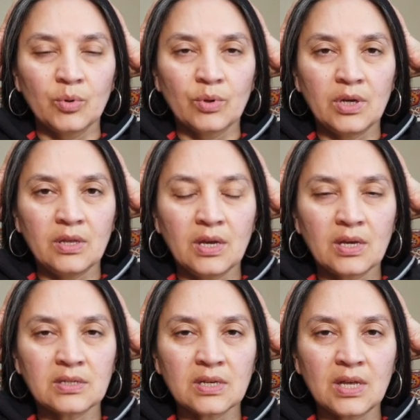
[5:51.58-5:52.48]
Breathing
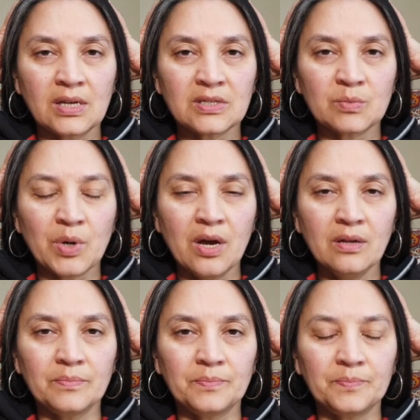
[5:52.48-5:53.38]
into that
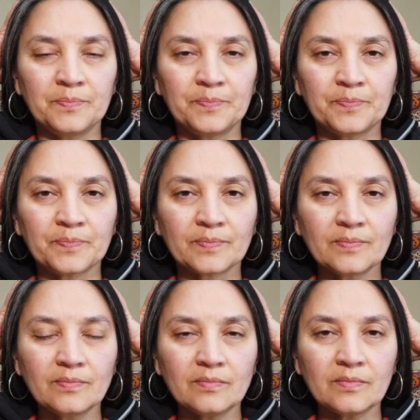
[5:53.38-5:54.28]
spot.
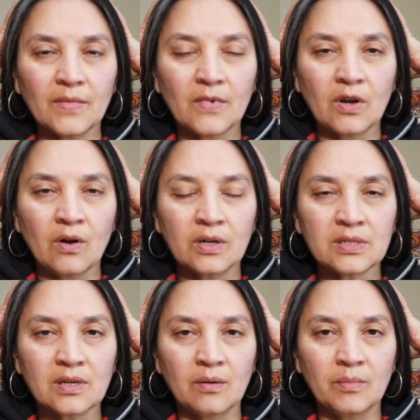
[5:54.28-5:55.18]

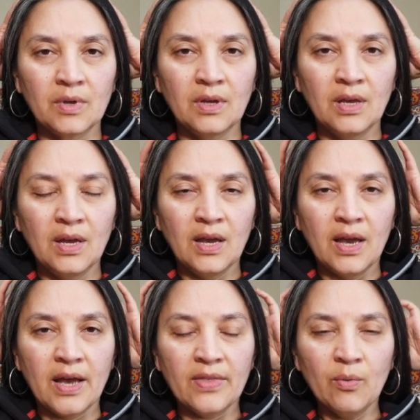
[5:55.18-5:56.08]
Awesome.
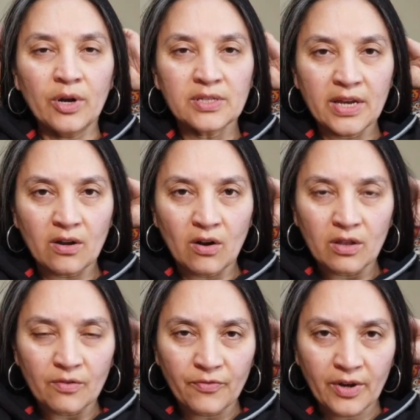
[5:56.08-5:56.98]
And then we're going to take
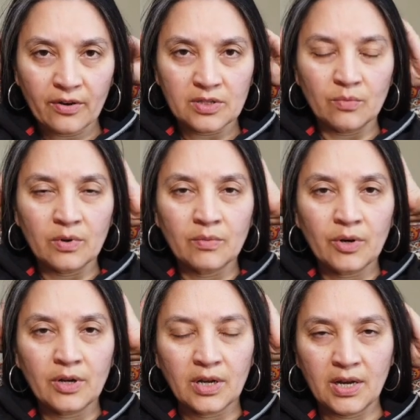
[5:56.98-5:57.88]
all the fingers and
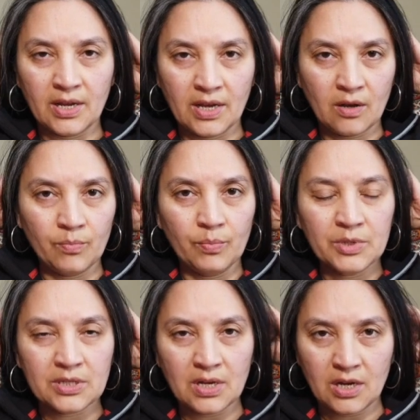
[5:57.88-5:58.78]
we're going to kind of help
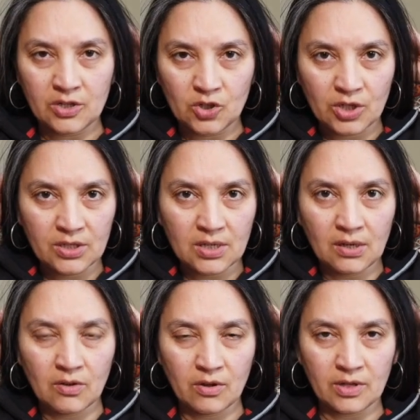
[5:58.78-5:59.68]
massage just
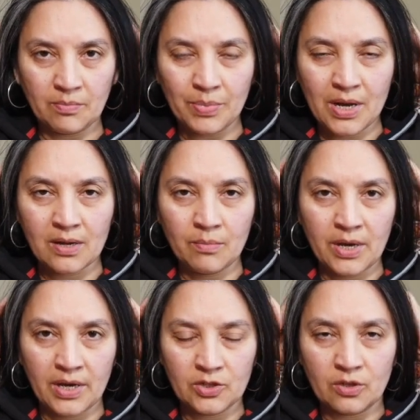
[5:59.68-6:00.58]
along the bottom
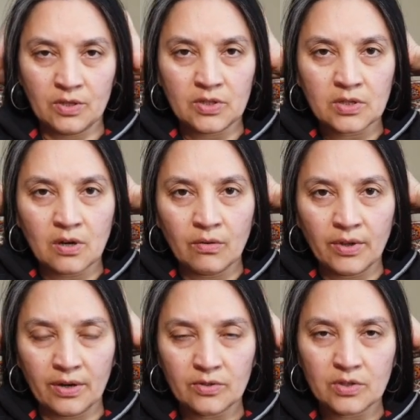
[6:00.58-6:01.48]
edge of the skull
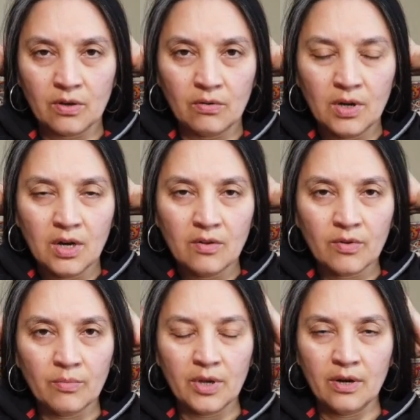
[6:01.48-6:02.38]
there. So
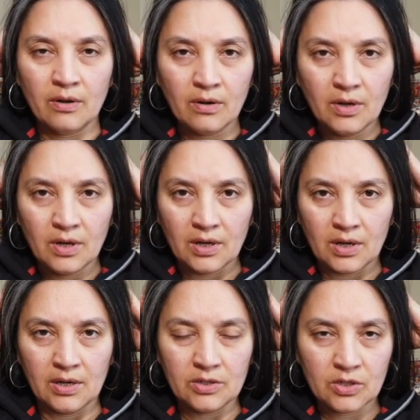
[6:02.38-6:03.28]
from there,
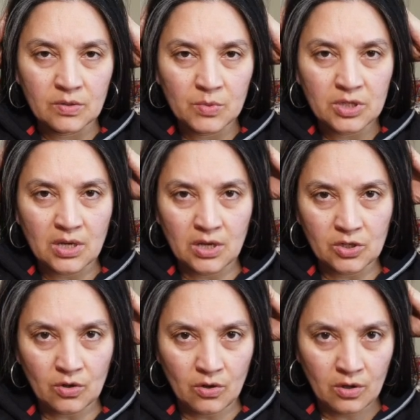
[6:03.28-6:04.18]
kind of just
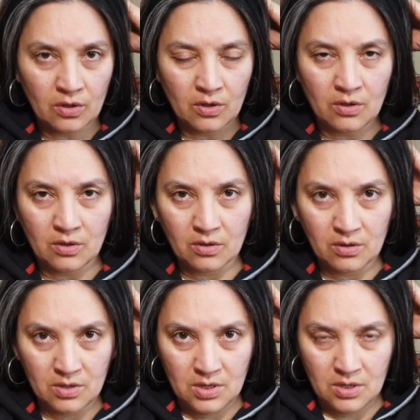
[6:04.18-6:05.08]
massage all along,
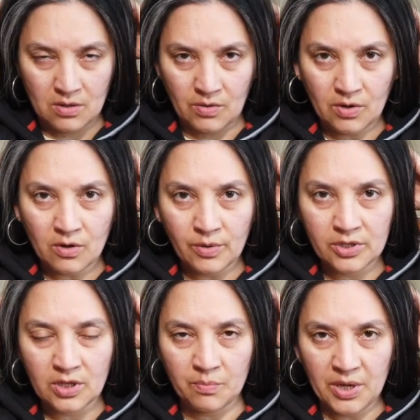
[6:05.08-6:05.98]
going all the
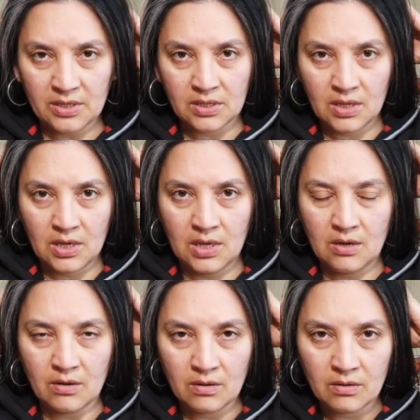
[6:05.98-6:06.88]
way to the base of the
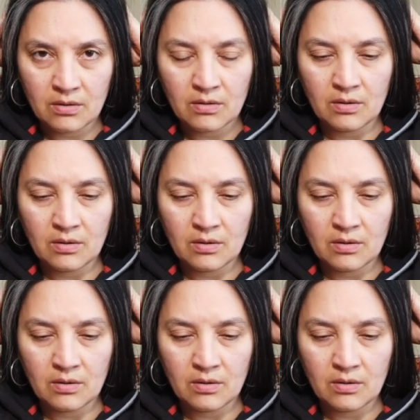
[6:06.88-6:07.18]
ear.